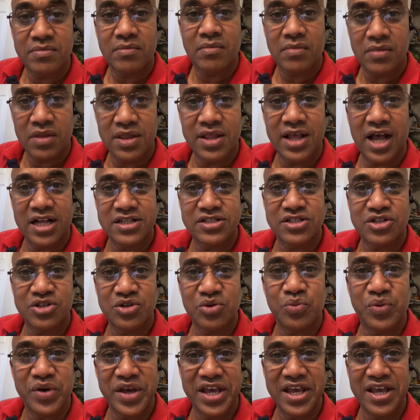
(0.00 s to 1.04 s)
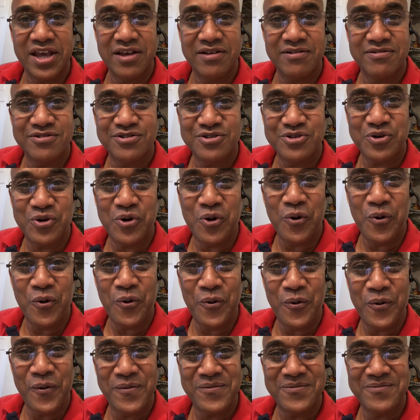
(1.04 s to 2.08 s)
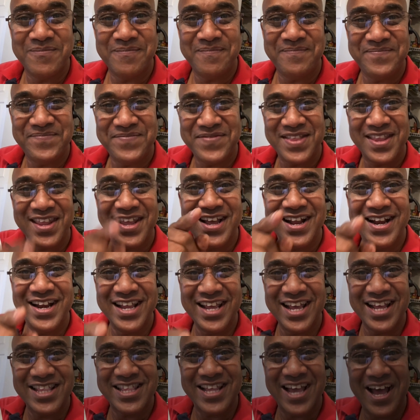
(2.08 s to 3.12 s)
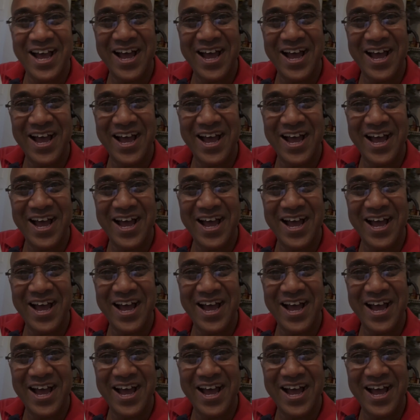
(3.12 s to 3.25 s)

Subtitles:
That's the way to go later.